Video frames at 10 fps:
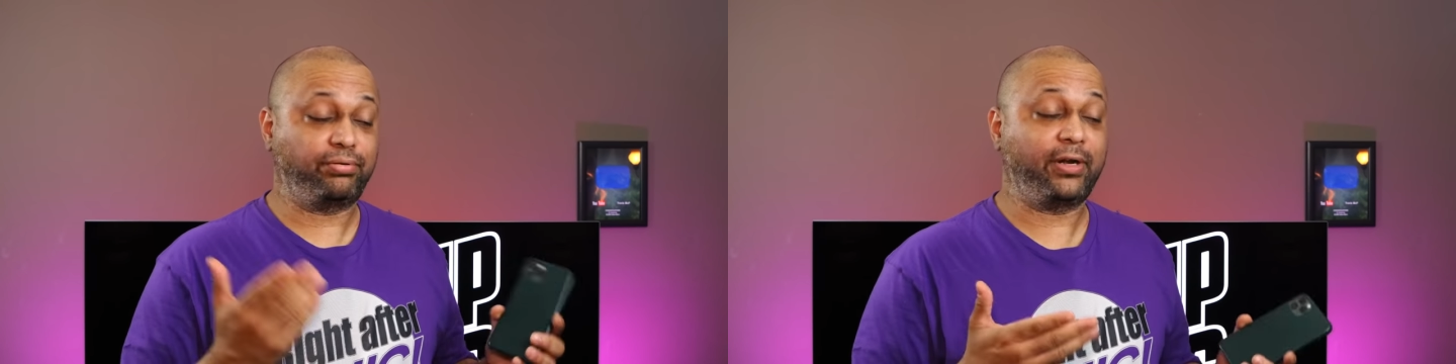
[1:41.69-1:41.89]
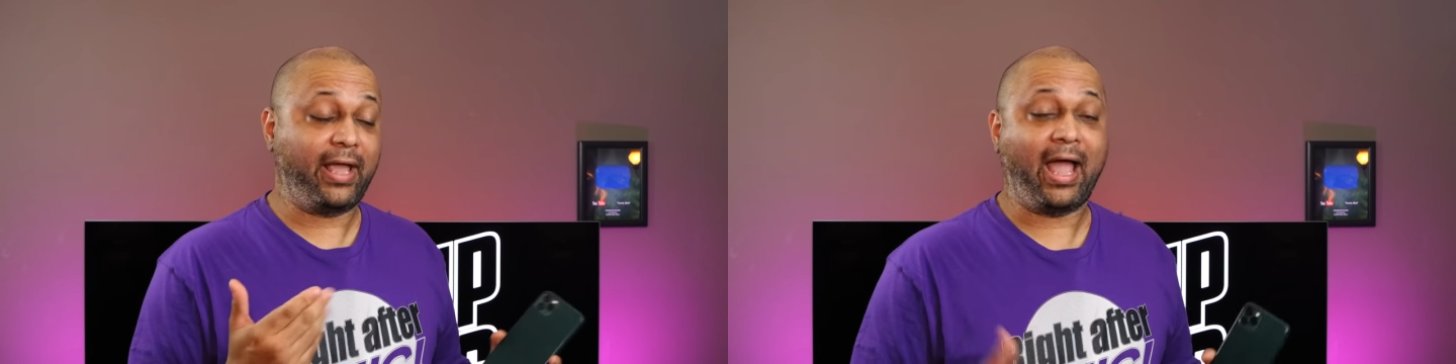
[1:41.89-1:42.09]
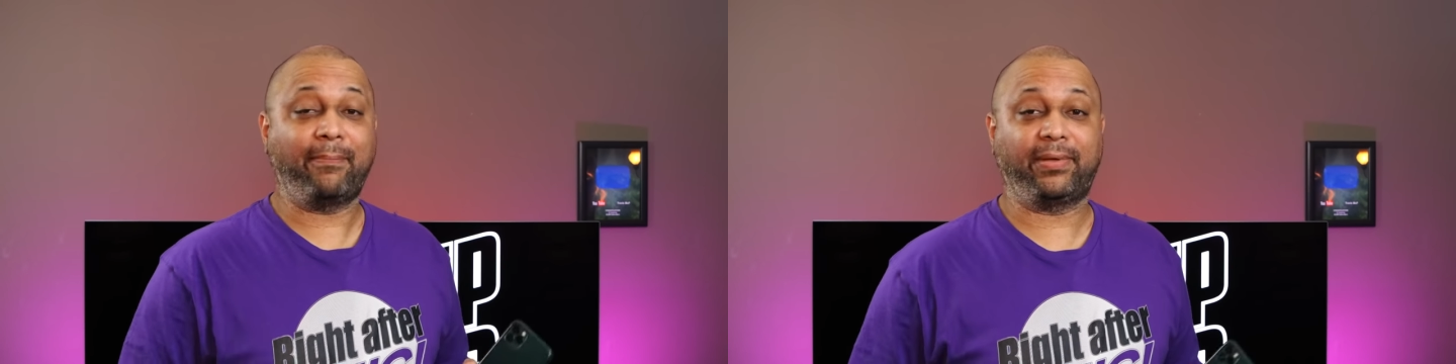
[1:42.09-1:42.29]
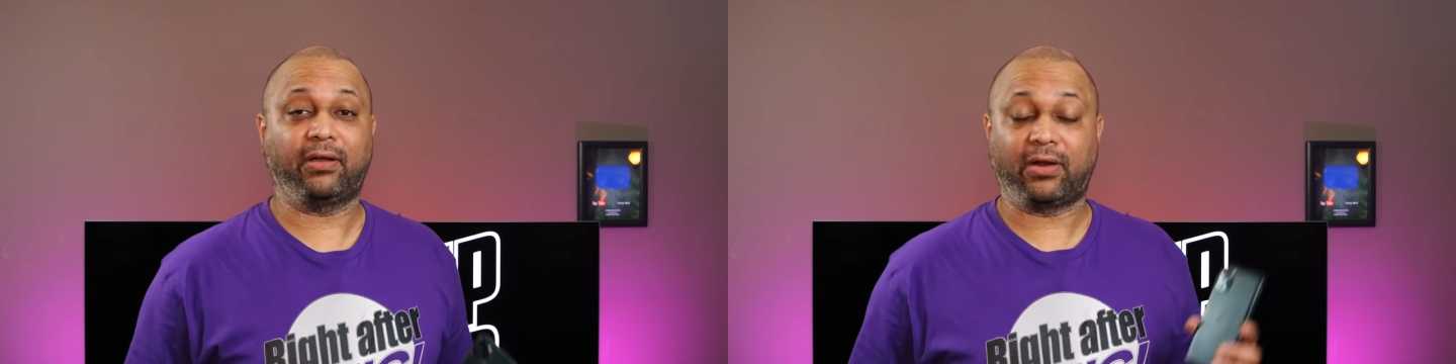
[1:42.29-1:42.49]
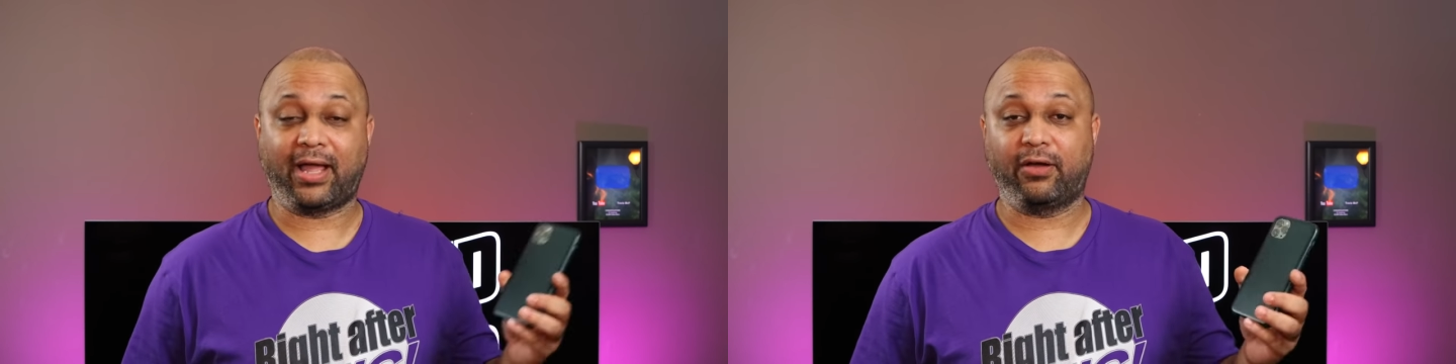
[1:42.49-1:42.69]
pretty happy
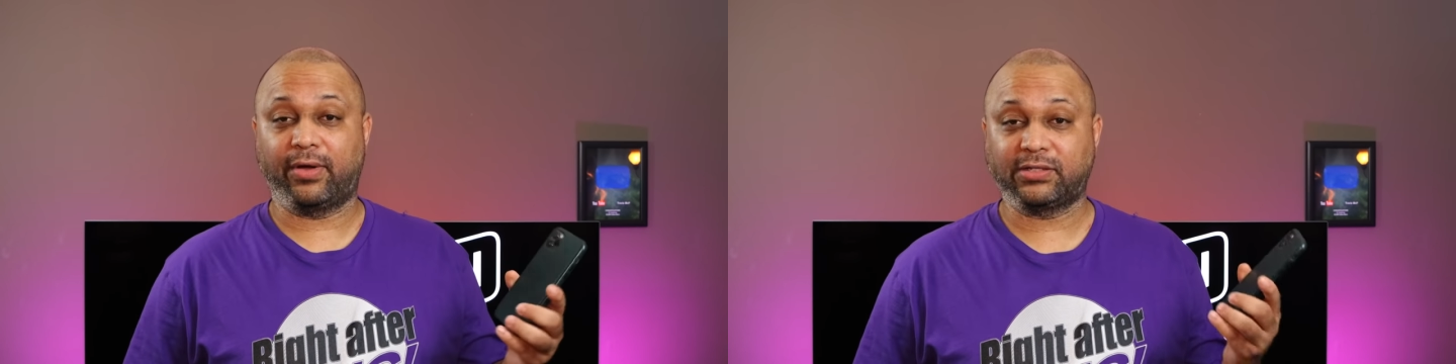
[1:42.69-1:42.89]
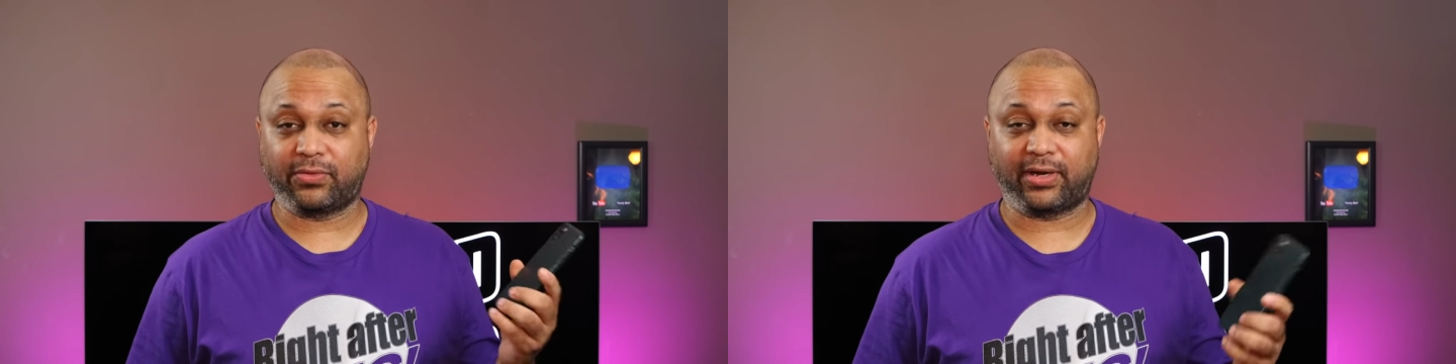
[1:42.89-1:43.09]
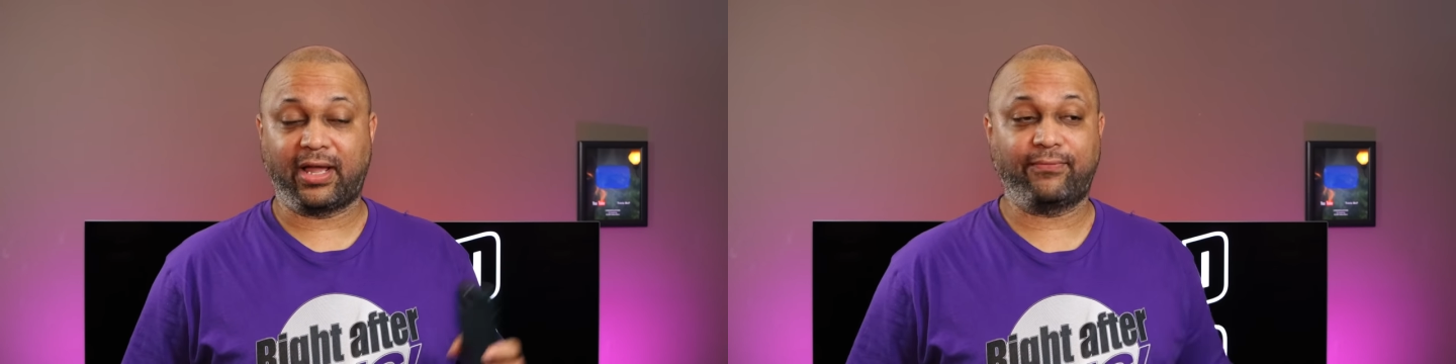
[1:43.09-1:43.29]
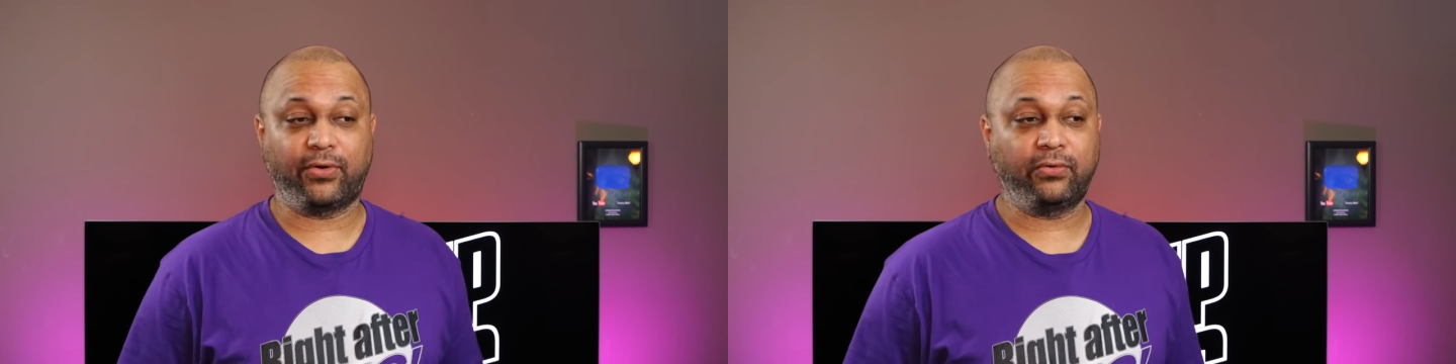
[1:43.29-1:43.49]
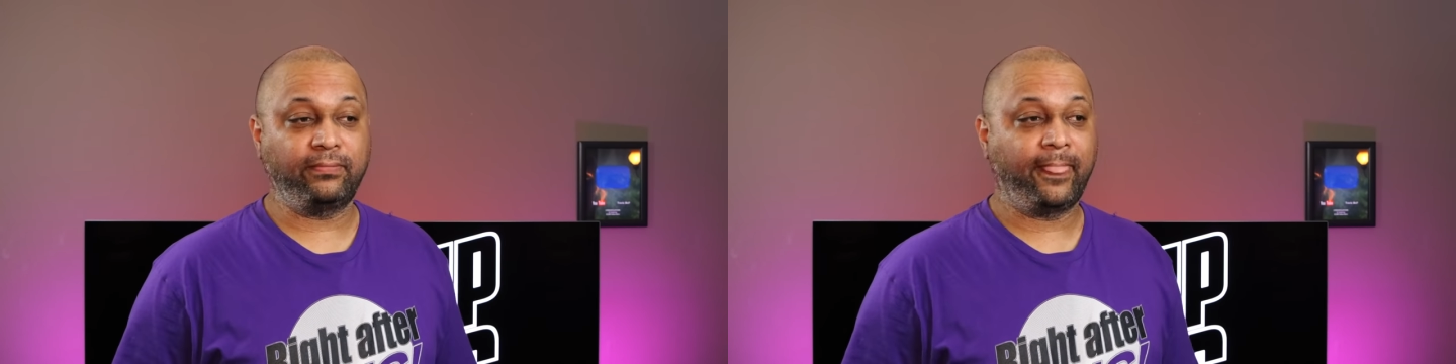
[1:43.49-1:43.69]
on iOS with an
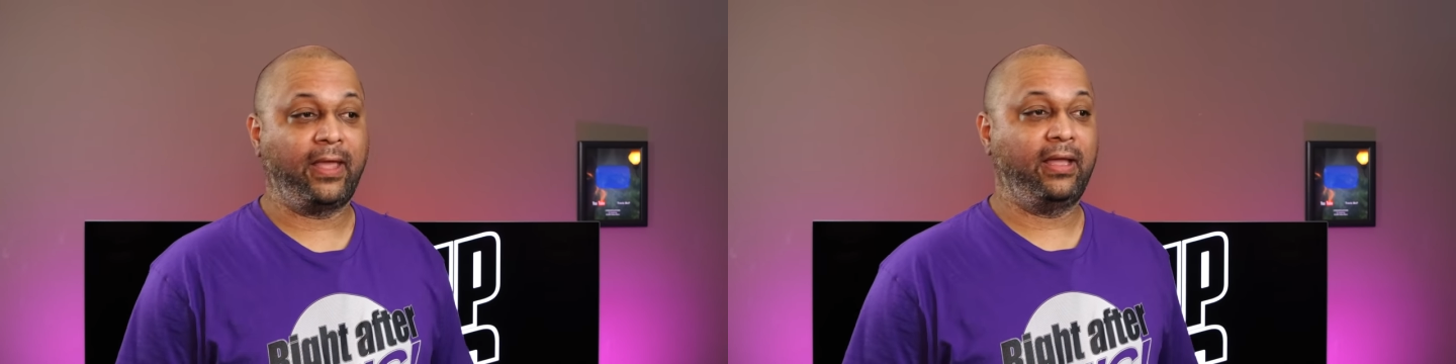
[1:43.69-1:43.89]
iPhone,